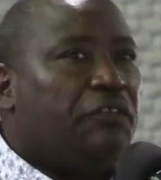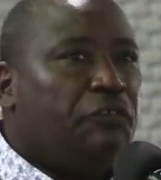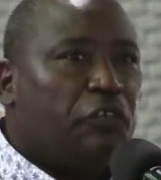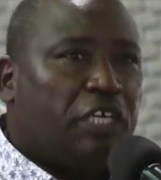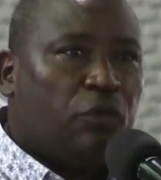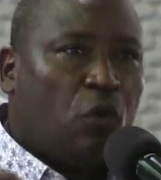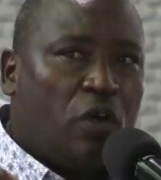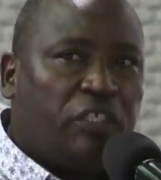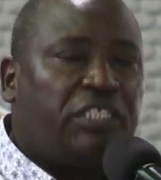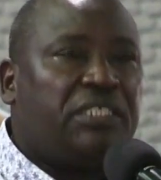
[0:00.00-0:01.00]
If you really
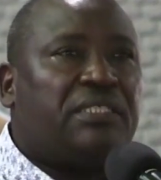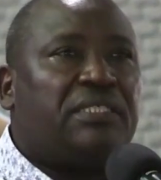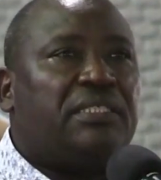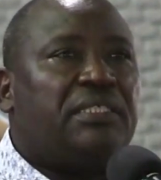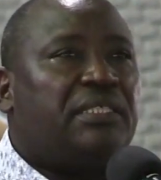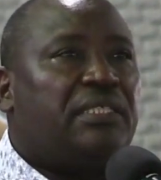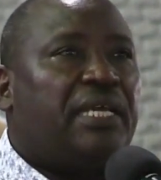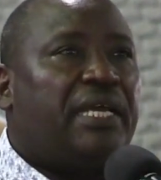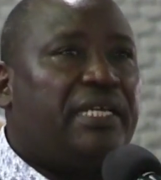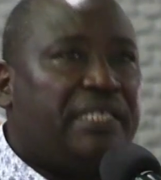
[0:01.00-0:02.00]
want
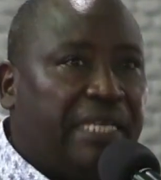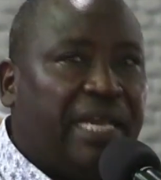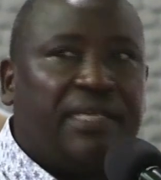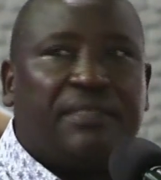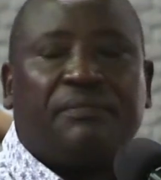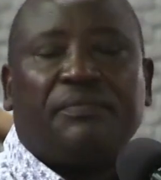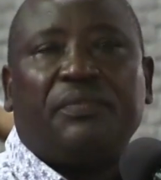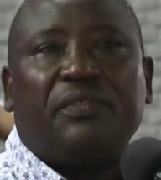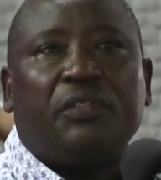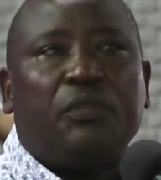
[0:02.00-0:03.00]
a leader
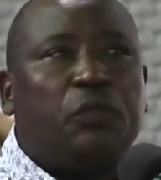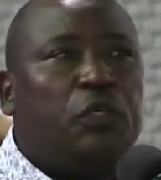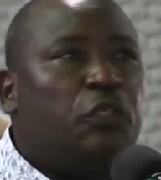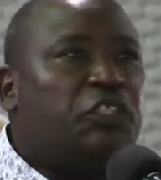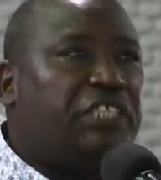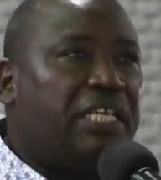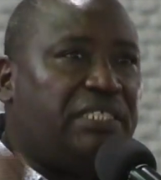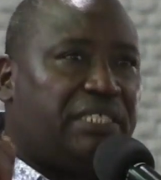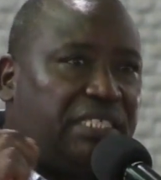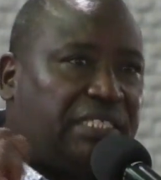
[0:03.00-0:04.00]
who will
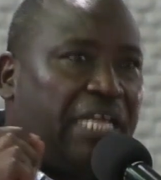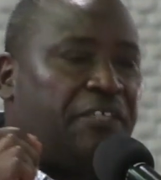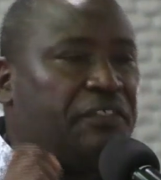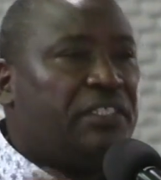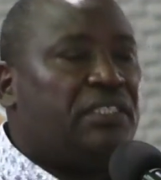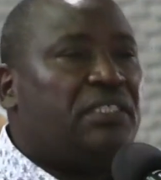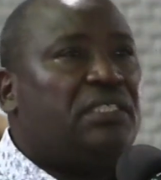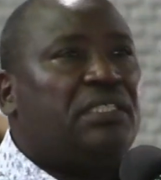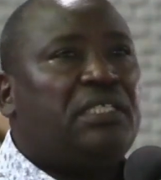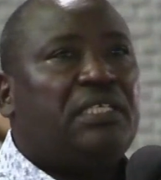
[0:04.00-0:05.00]
change this country
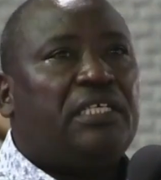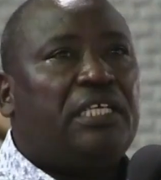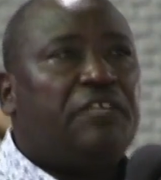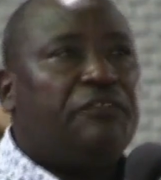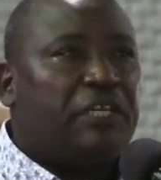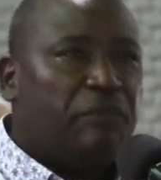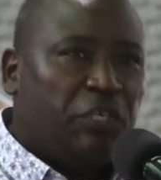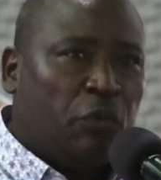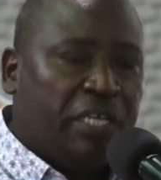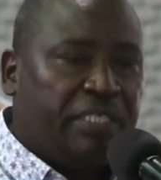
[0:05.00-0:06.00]
in very
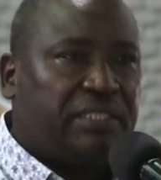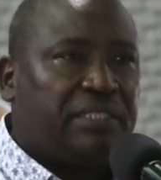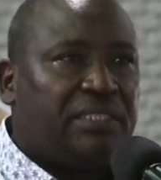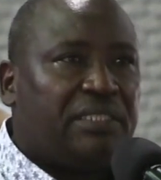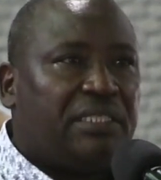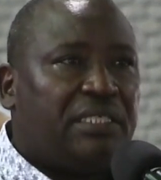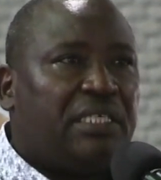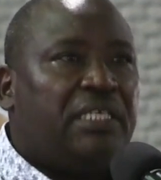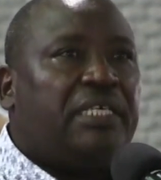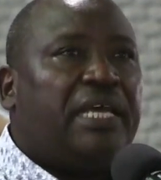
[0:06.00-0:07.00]
many ways,
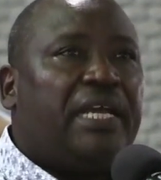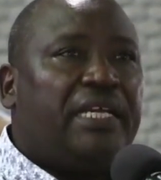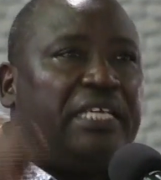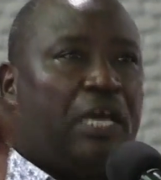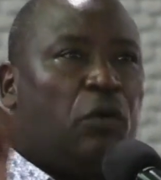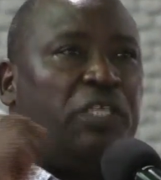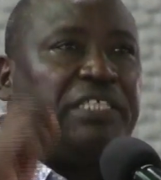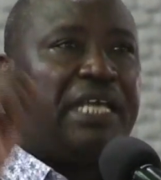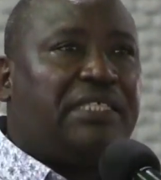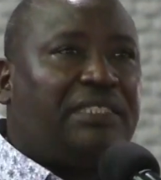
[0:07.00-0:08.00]
a leader who
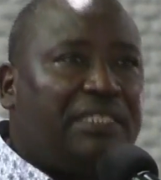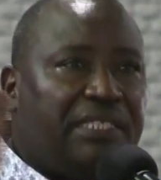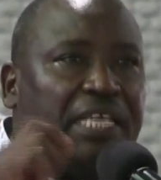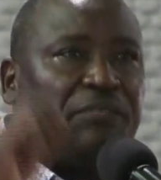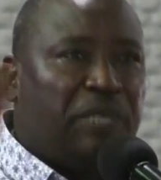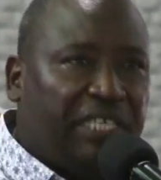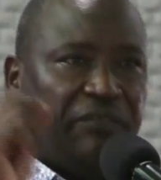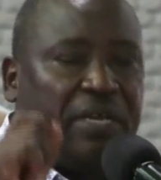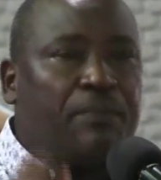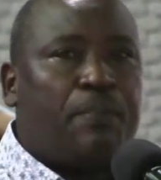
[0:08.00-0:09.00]
is a serious
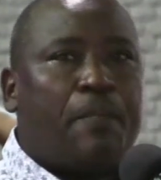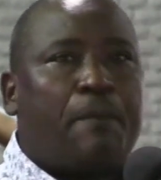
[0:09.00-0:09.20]
believer,